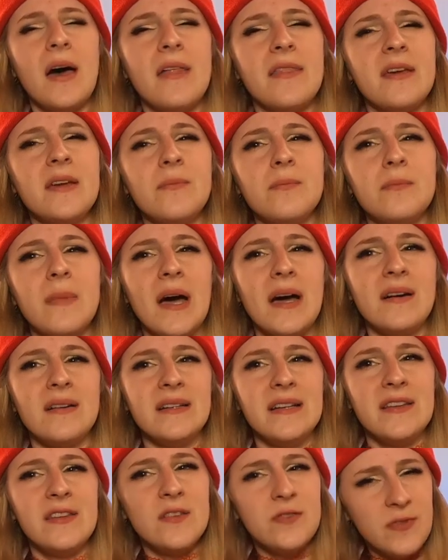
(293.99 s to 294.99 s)
I think my
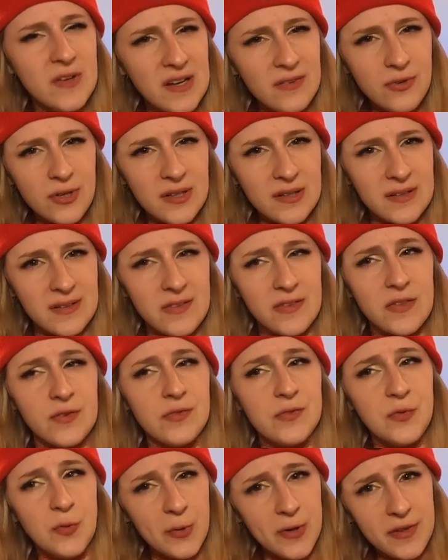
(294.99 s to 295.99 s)
least favorite is the
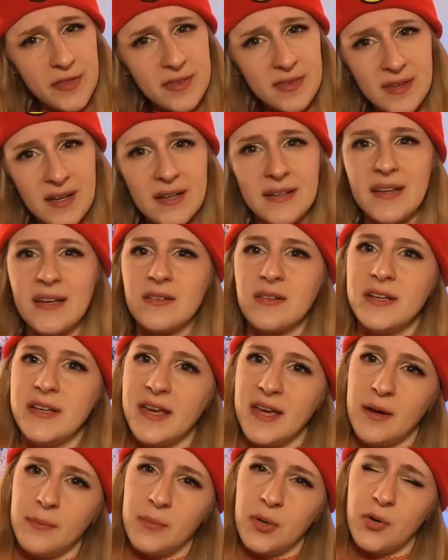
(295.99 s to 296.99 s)
fourth, A Deadly
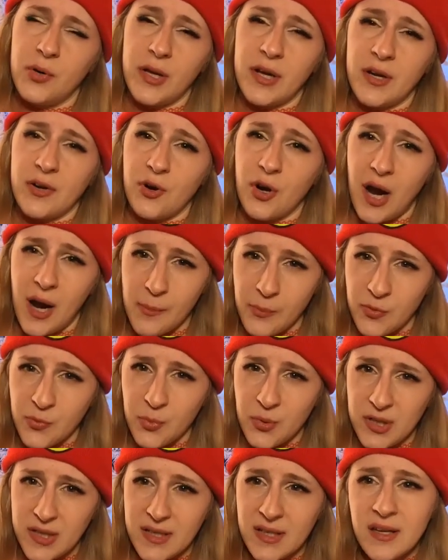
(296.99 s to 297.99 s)
Cambodian Crime
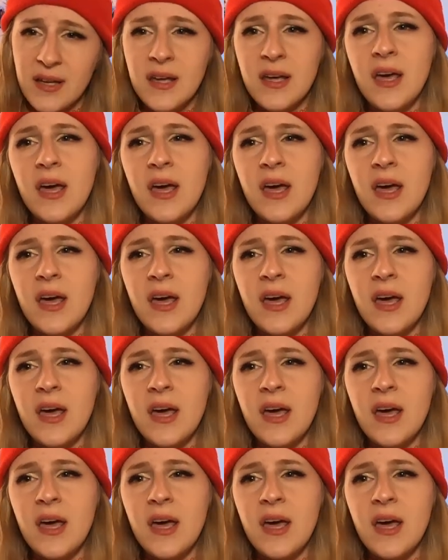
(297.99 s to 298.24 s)
Spree,